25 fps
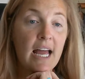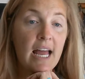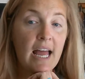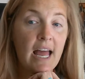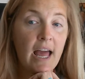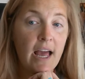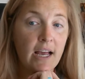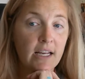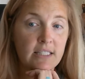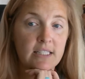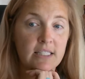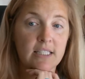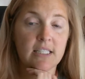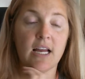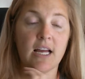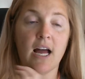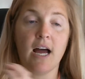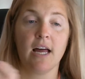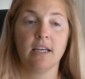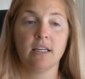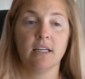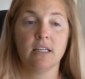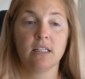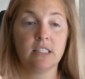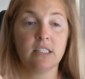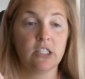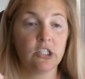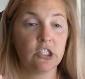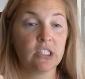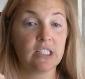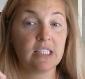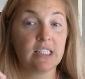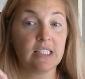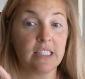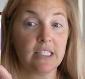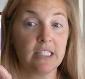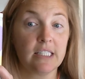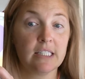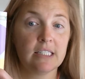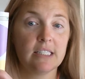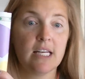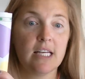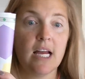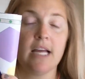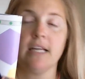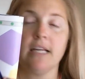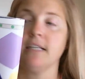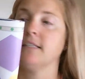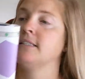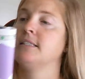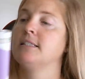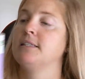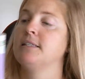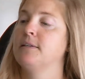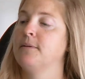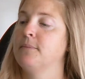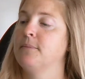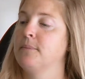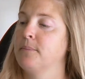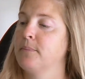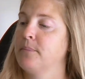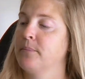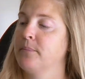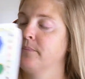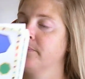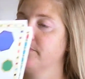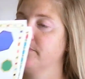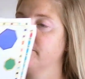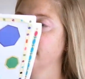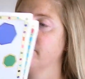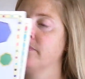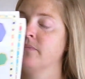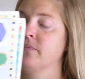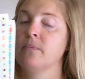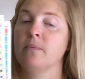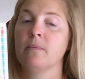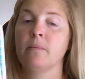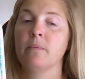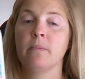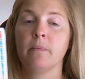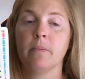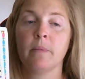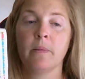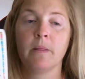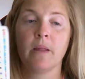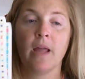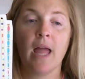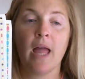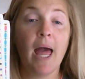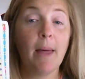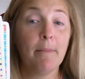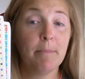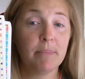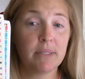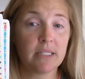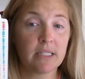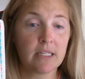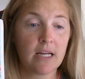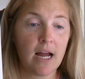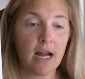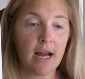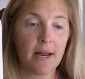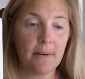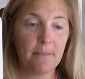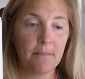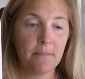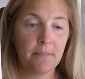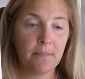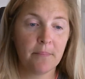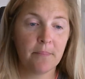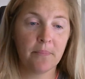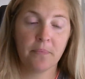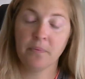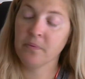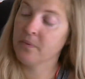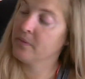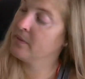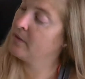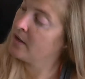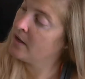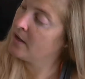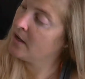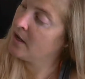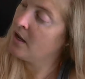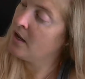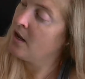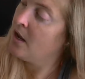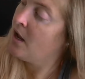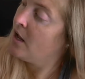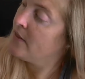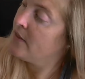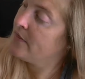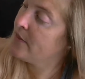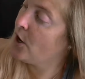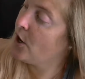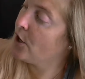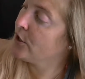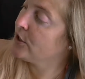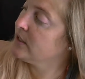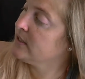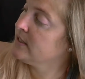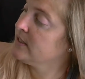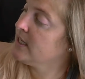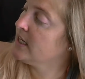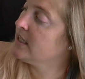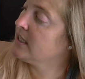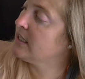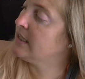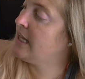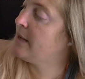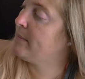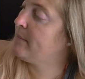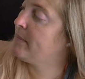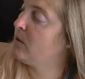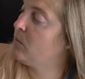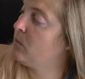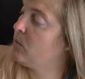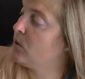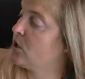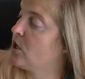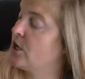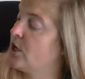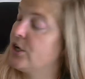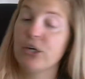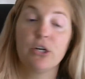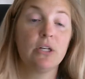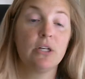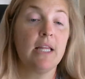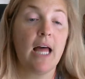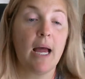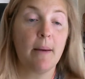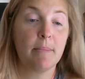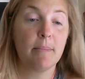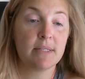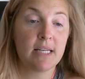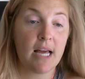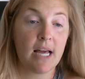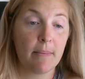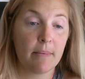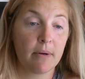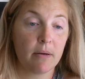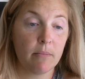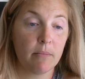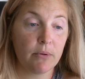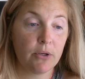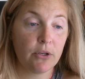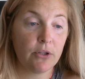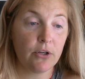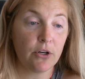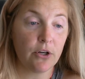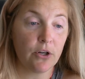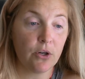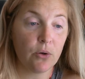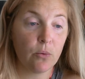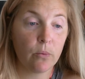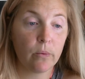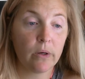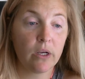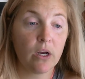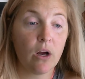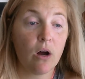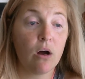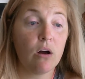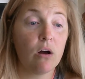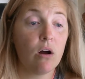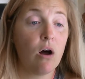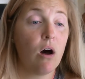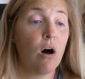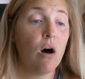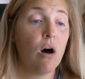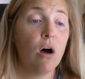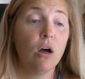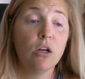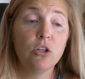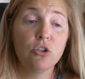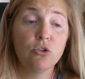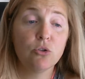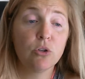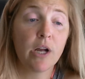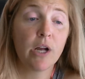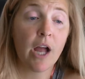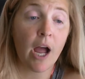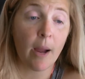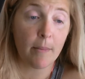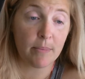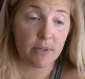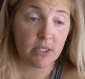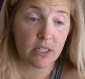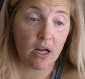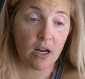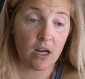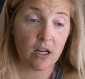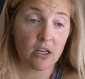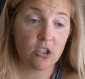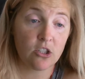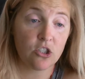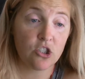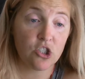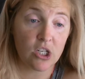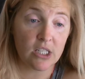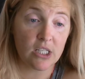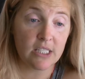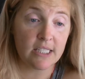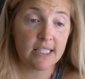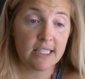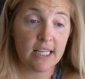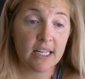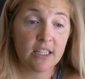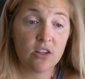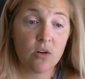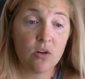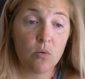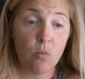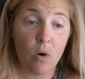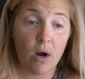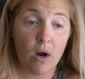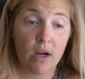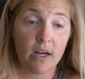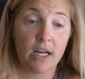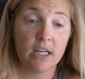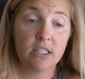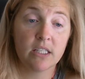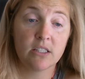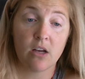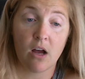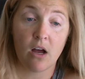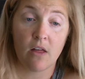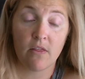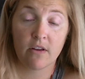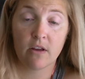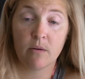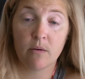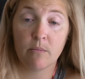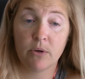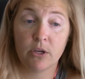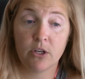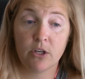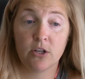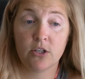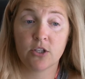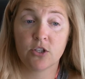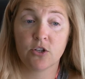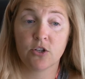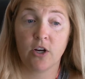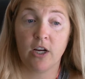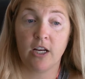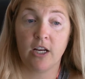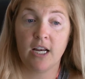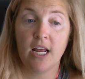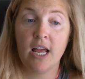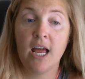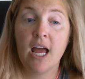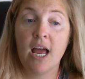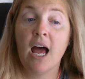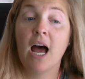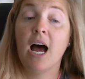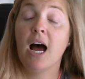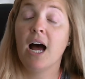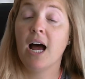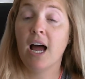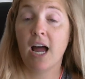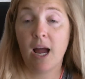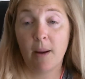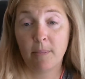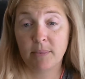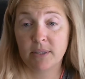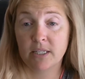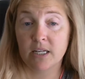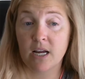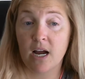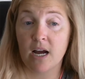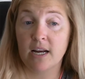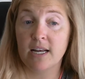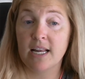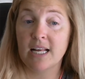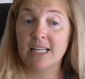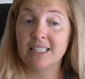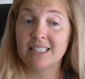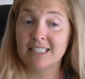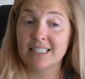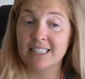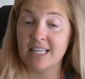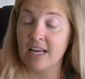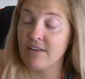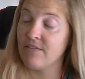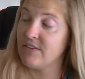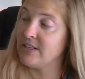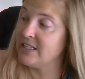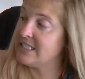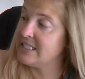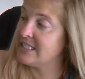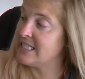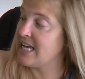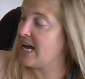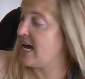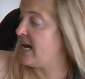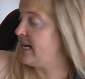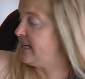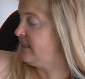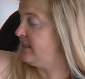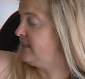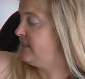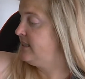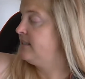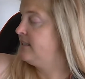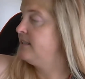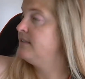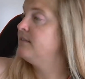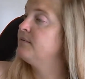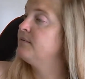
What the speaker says: hexagon because there are 6 sides. Heptagon. The architect let me work on her laptop computer. We all drew a heptagon just like the one I saw on the computer screen. A heptagon has 7 sides.